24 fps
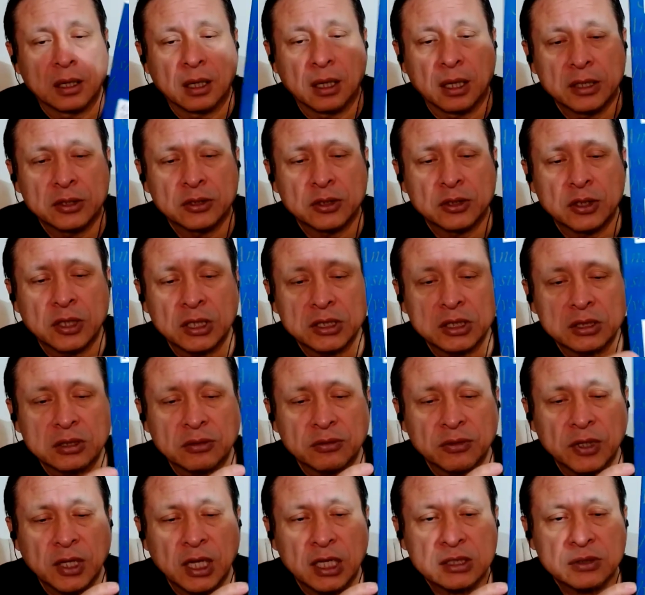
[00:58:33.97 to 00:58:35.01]
Introduction to
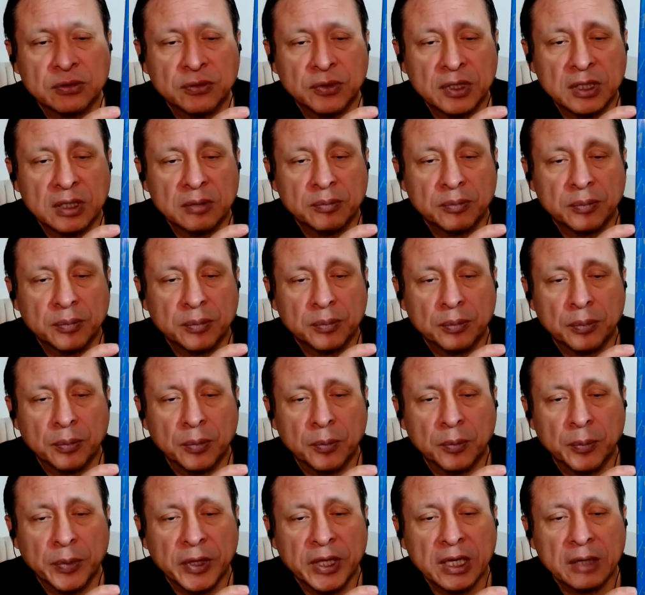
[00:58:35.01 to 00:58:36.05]
Philosophy,
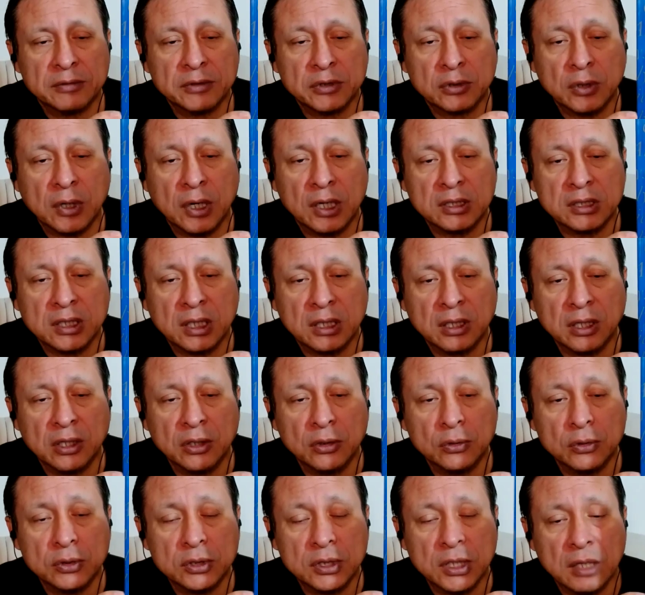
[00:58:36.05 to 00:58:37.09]
P.F. Strawson,
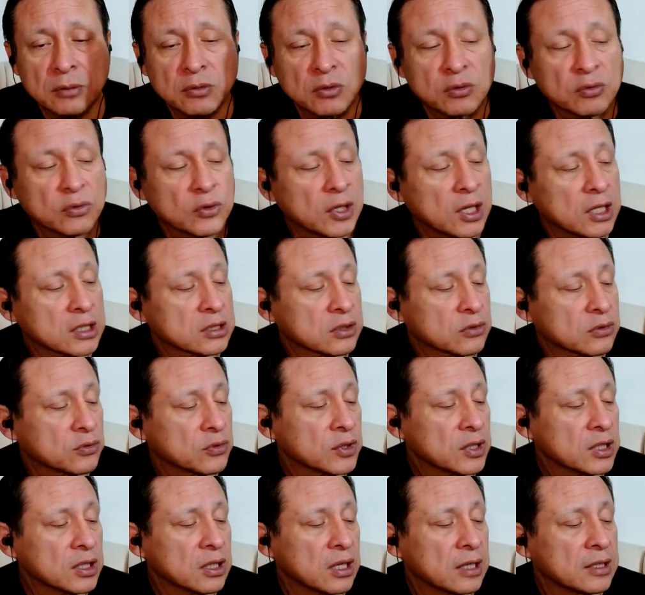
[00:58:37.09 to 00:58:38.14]
huge name in
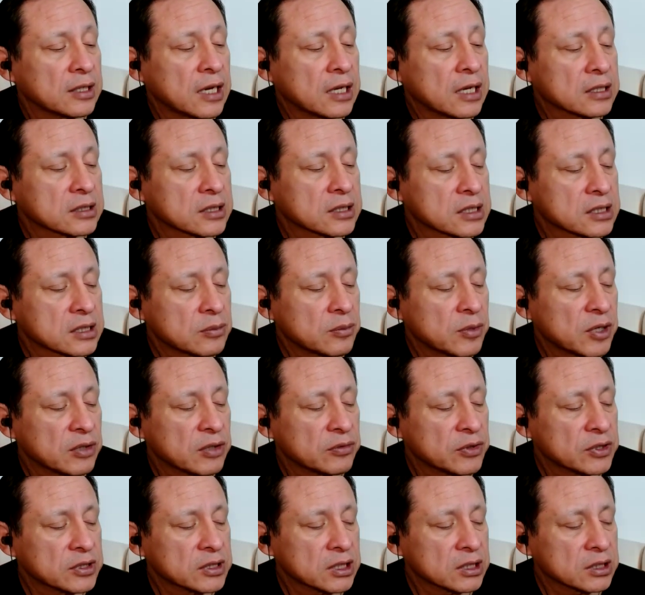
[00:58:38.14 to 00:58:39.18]
philosophy. Analysis and
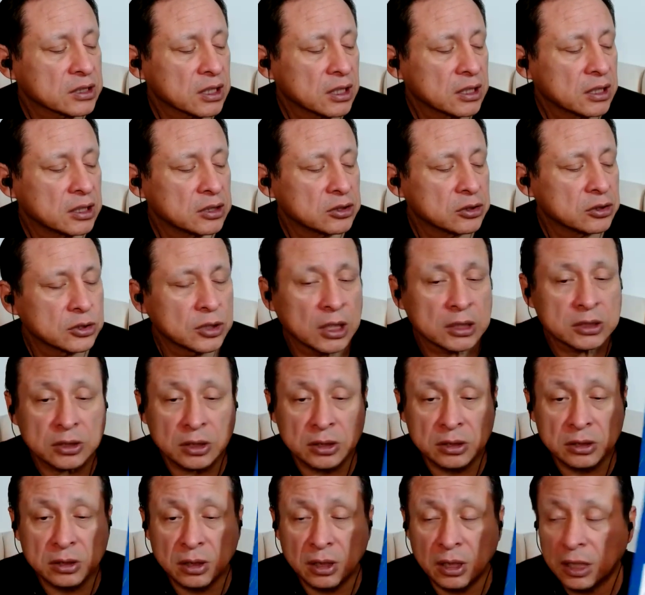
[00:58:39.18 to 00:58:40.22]
Metaphysics, an
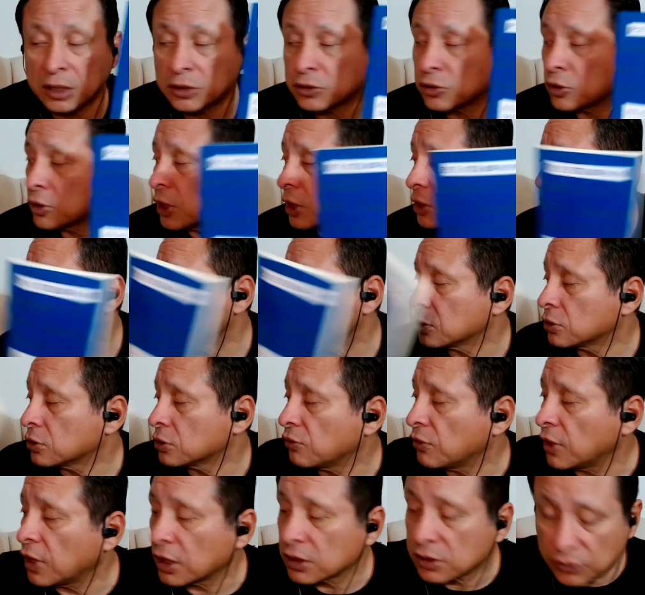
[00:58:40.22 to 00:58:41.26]
introduction to
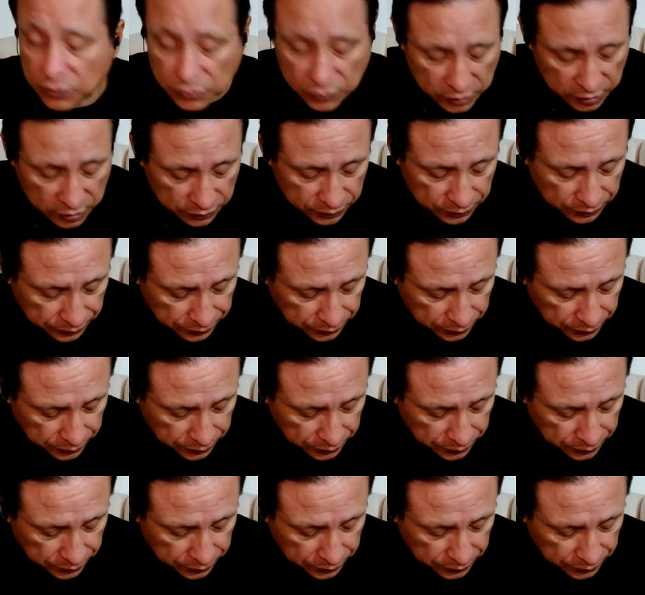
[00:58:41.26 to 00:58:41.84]
philosophy.